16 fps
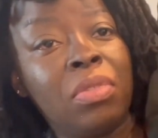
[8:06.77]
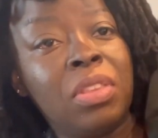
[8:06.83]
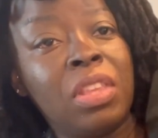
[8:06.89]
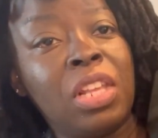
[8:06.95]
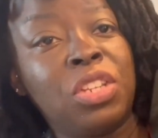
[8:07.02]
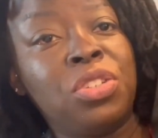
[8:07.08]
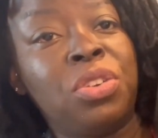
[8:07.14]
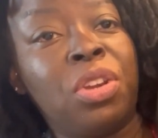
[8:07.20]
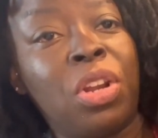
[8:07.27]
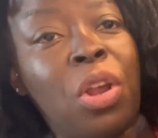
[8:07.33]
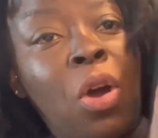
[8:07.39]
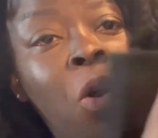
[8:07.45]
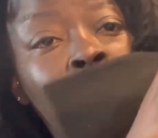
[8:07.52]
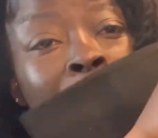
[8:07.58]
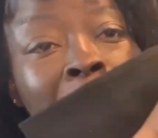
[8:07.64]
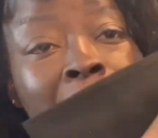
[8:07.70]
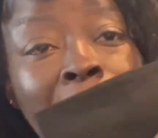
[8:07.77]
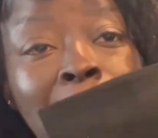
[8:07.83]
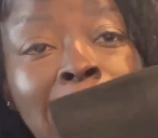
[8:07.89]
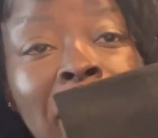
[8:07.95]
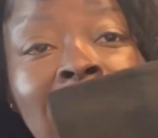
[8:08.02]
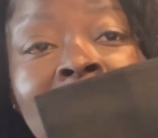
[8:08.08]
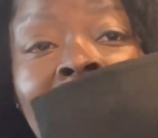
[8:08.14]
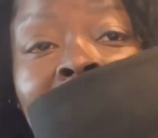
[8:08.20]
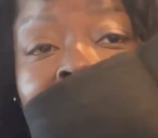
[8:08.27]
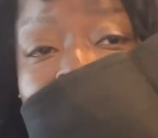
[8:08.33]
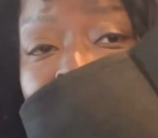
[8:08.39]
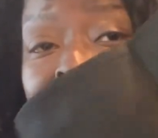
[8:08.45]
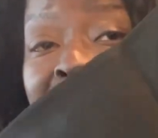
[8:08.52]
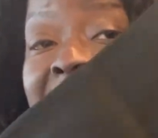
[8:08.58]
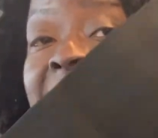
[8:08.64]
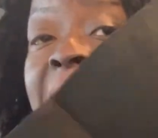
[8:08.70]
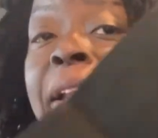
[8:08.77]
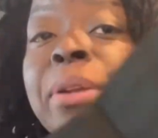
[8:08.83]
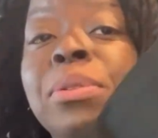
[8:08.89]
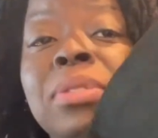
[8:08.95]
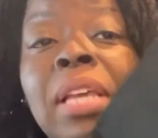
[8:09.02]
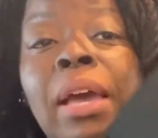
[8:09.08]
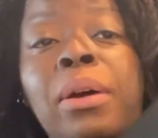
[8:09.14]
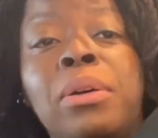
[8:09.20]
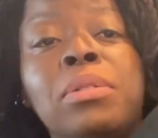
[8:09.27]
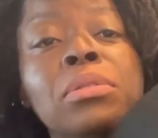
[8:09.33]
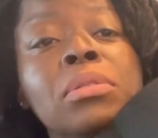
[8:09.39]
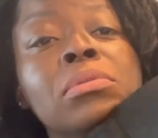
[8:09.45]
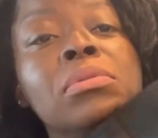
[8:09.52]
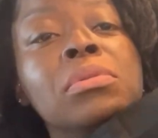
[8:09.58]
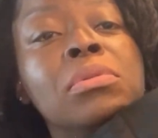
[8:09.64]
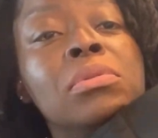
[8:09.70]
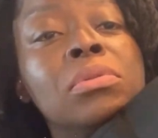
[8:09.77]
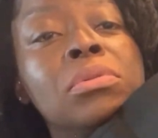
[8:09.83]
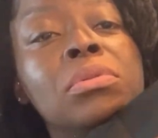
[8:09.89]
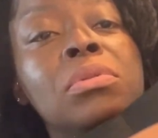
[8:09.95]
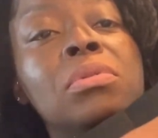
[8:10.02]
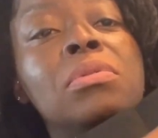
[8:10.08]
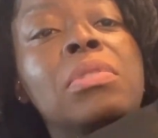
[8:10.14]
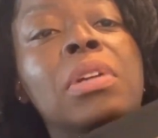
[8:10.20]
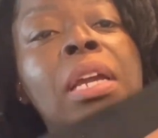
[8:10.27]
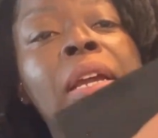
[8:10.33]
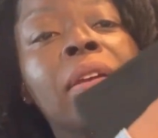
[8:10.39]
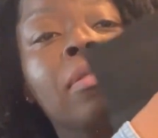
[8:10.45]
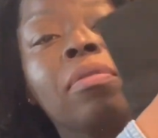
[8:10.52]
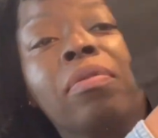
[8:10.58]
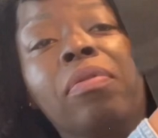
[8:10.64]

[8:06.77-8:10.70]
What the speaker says: that you can open up and take the potatoes out, right?